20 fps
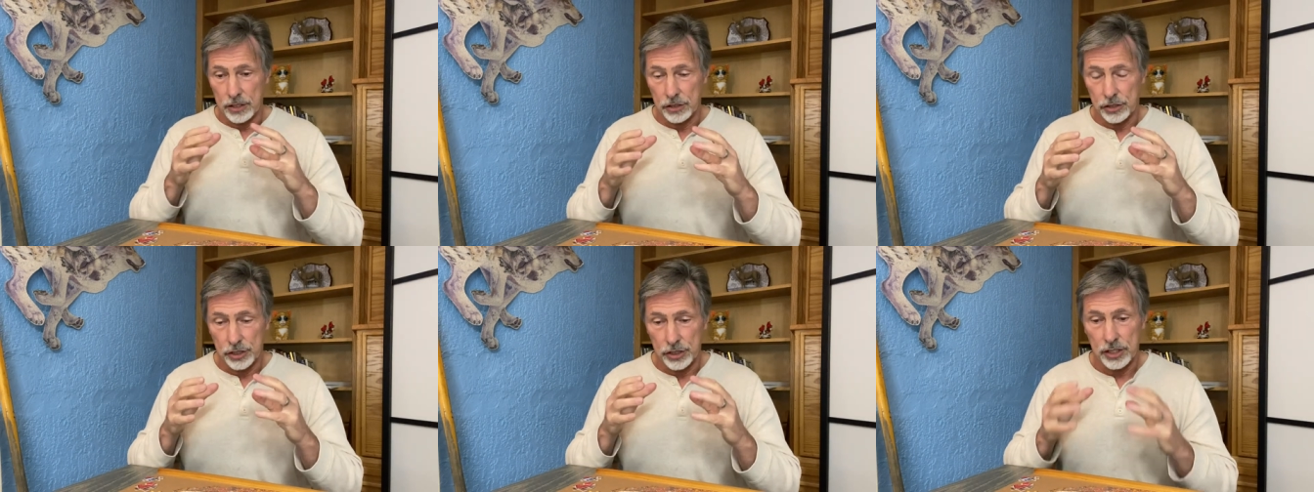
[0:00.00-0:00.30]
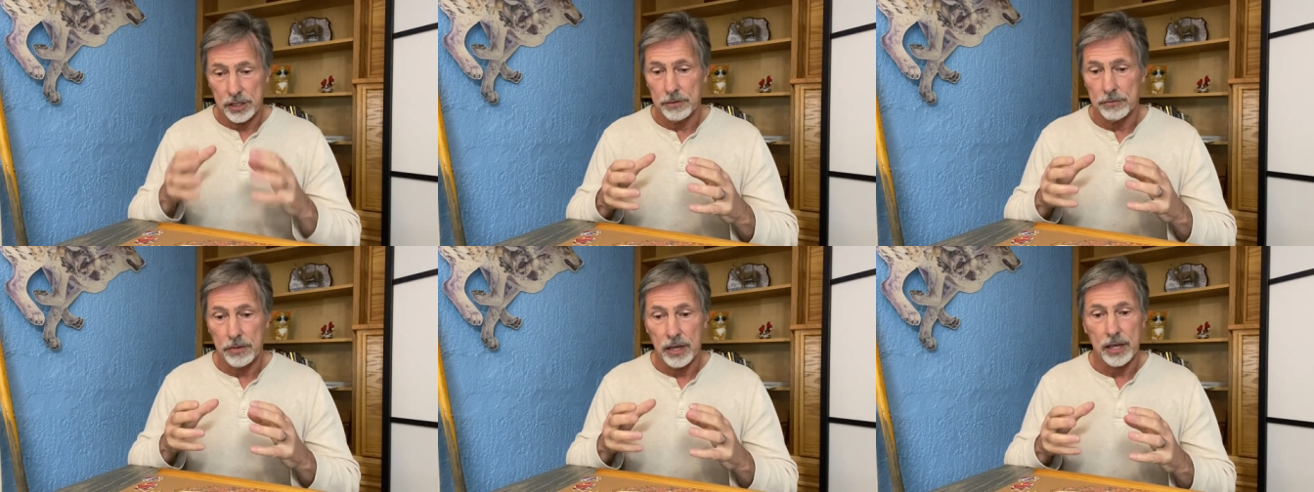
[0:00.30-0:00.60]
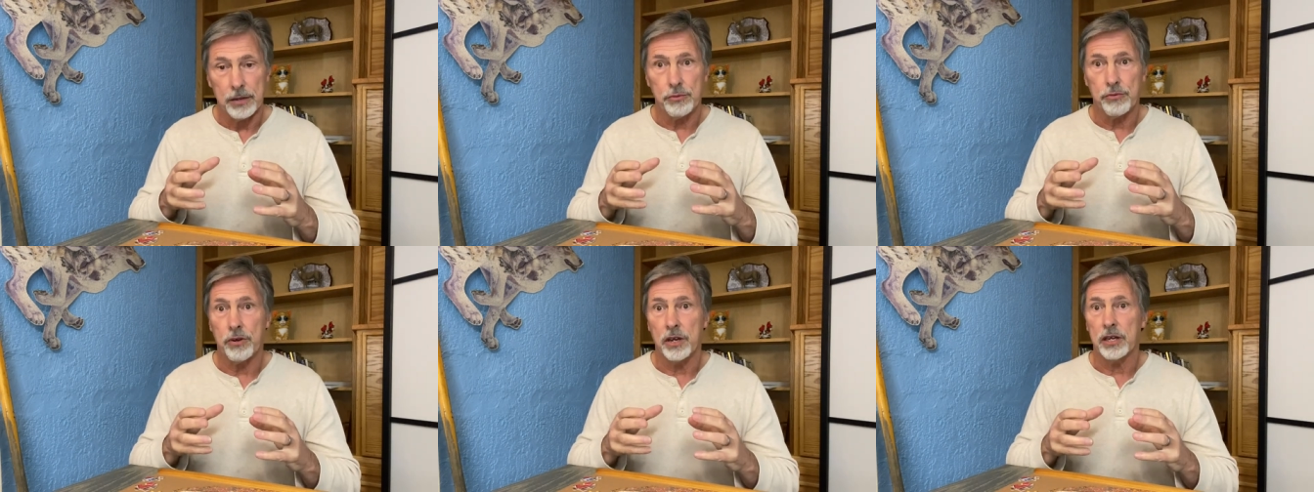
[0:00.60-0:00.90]
chicken
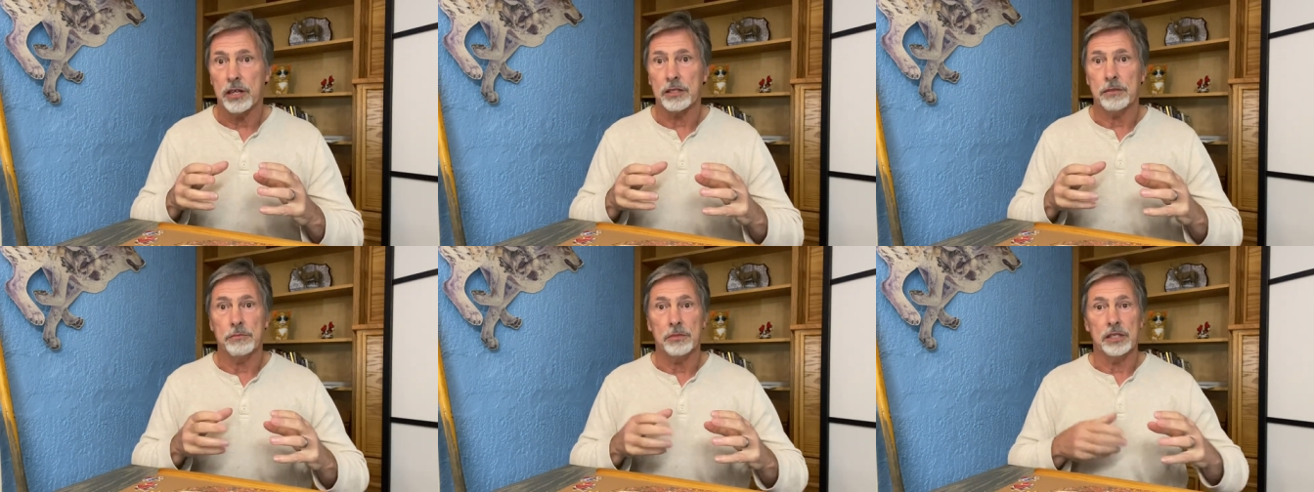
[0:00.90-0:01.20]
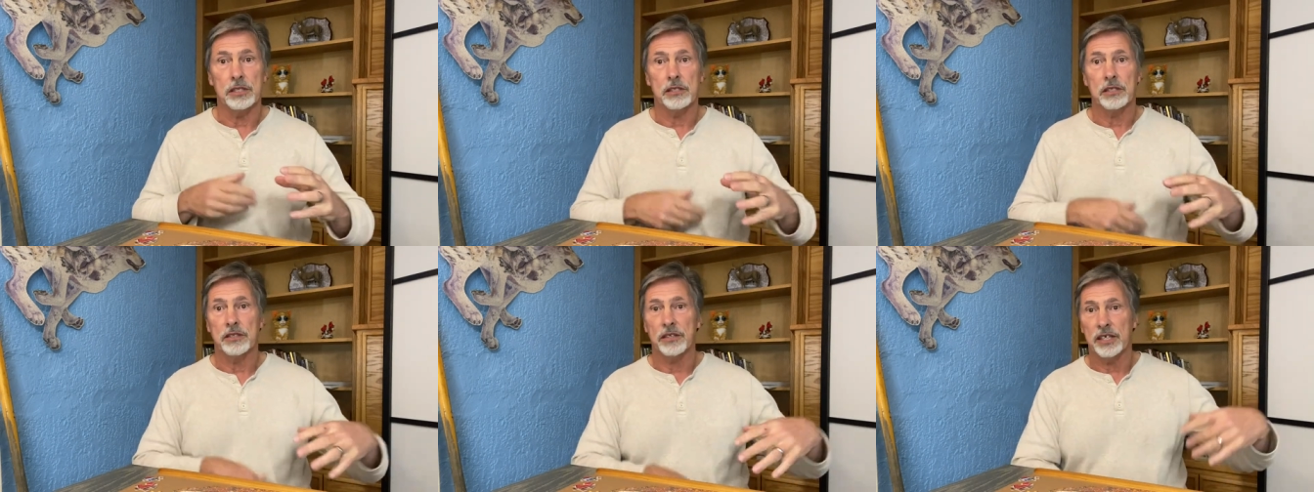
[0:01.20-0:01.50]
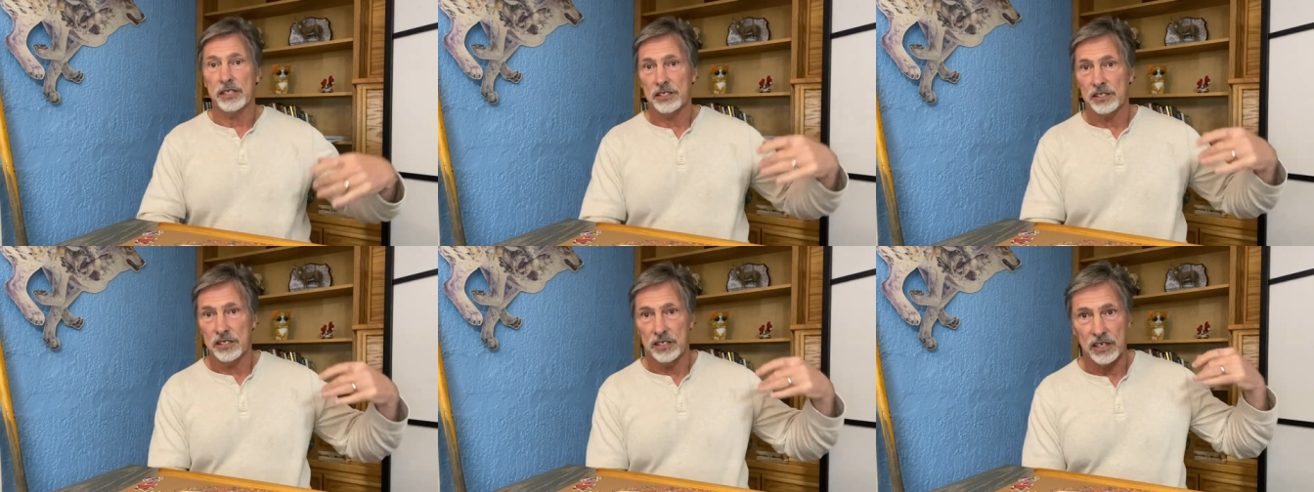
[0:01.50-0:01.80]
byproduct meal
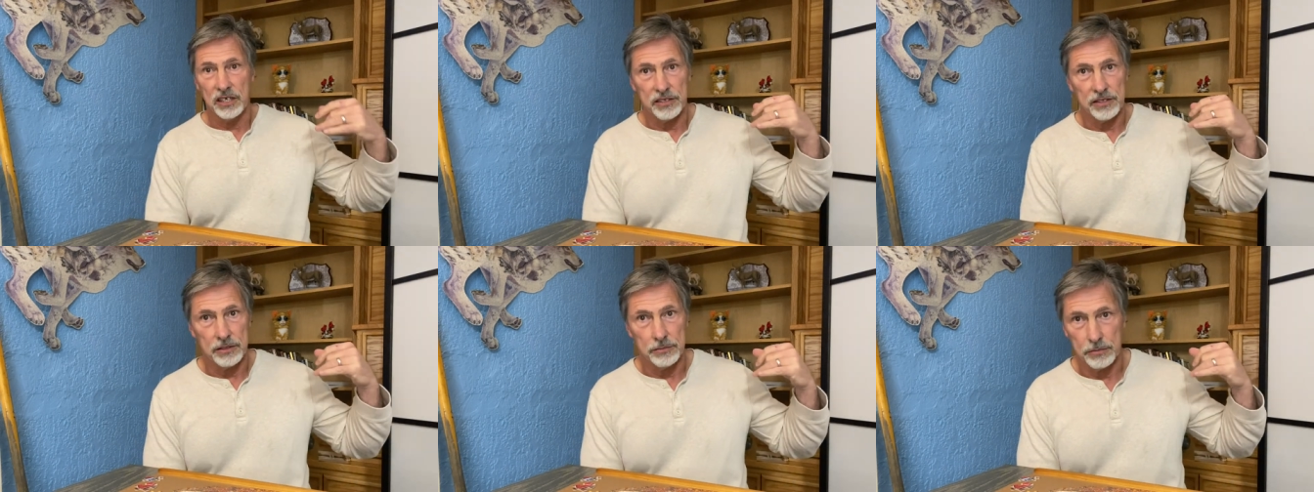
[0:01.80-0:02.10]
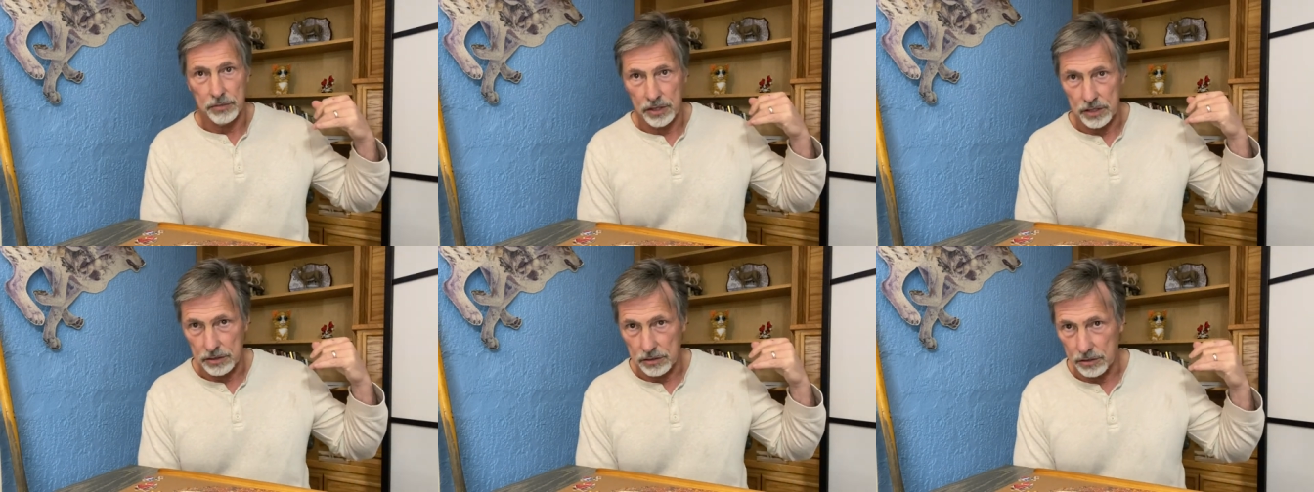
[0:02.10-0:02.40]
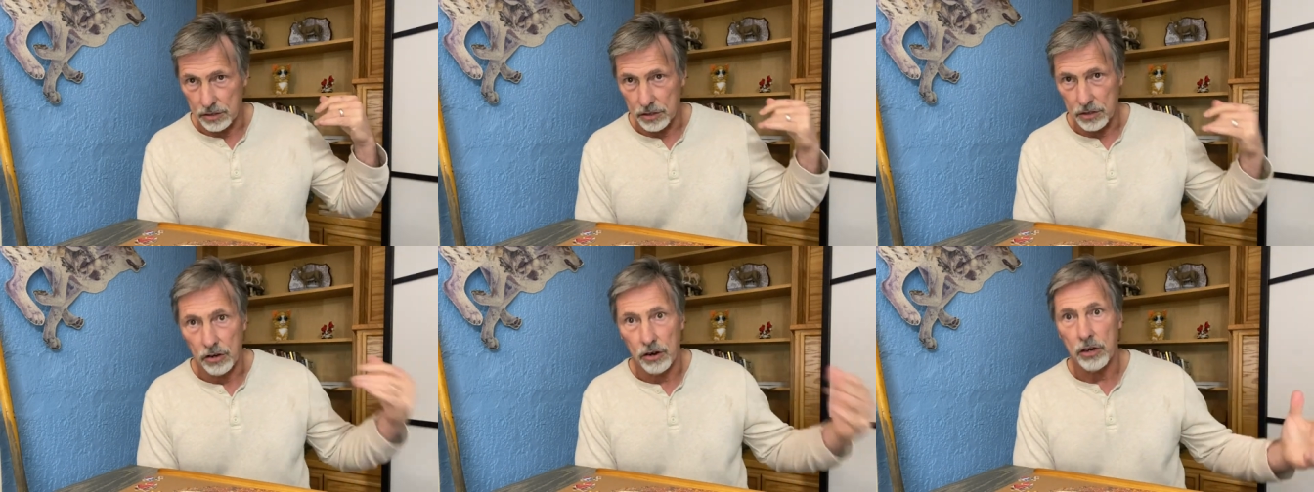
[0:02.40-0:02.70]
that's nothing but
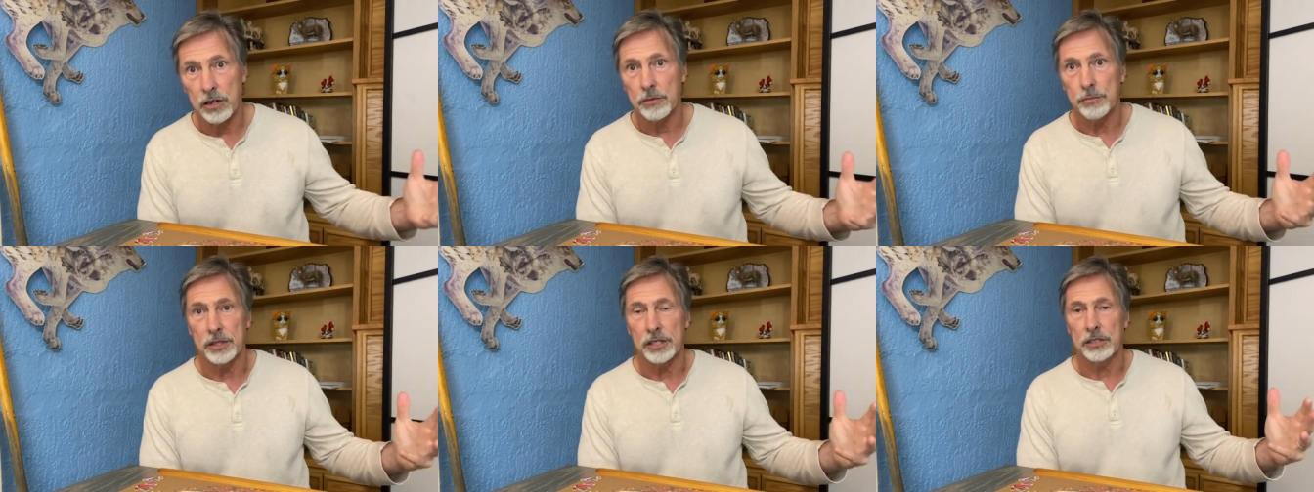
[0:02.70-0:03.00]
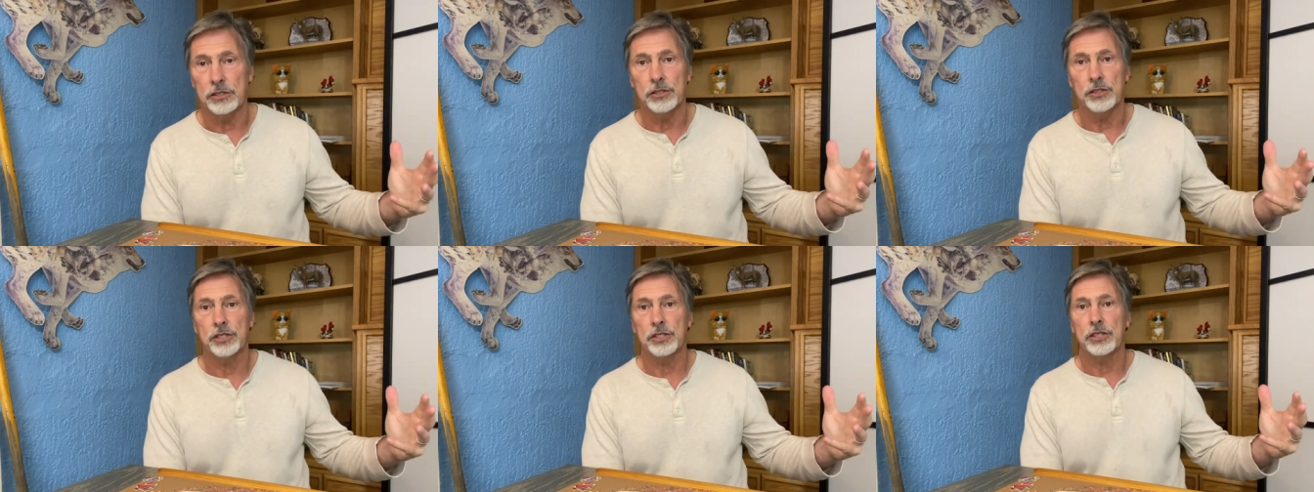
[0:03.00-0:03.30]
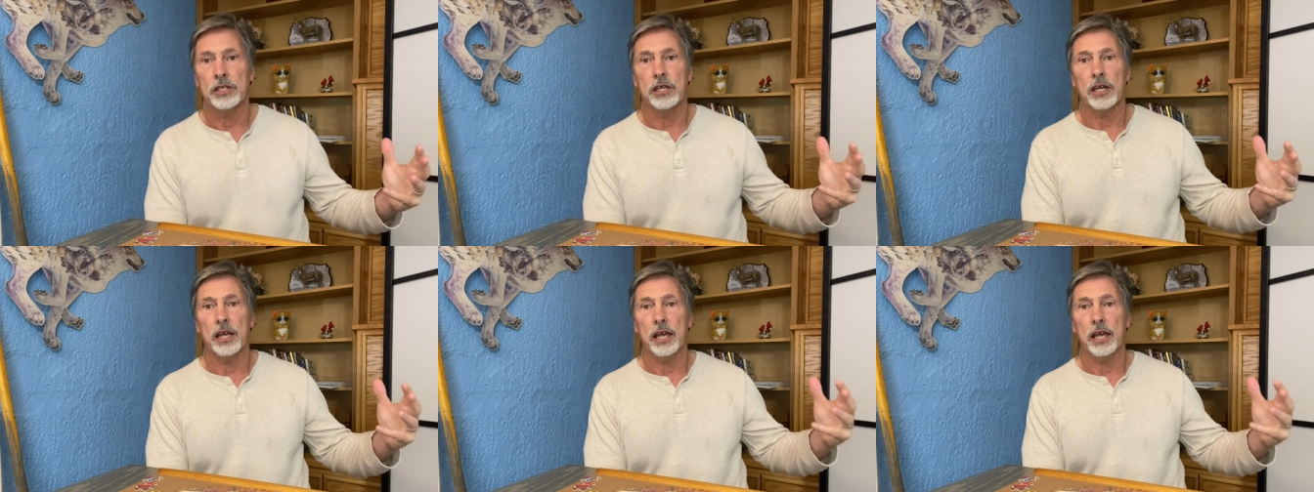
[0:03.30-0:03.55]
garbage,